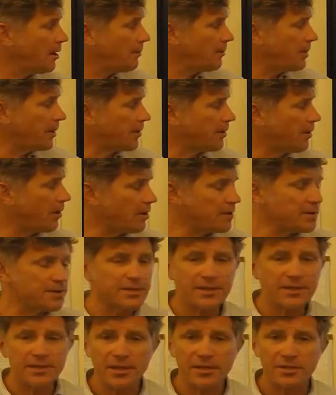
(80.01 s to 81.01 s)
But the
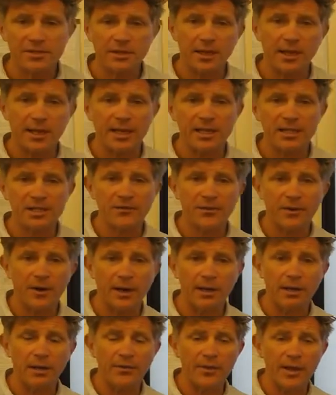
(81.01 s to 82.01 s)
HOD's decision is
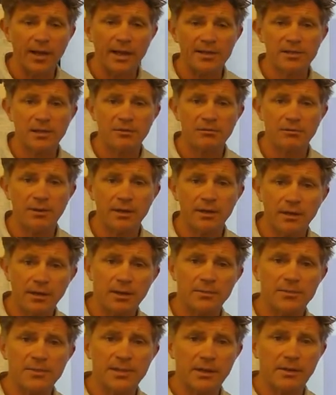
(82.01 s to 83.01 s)
final. That is the grade that
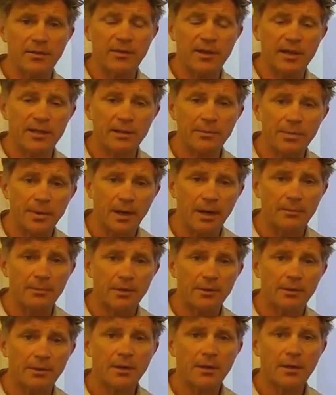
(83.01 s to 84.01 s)
comes out of that
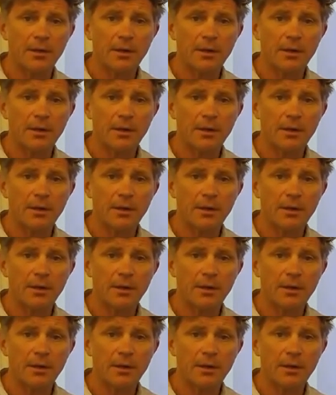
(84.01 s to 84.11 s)
department.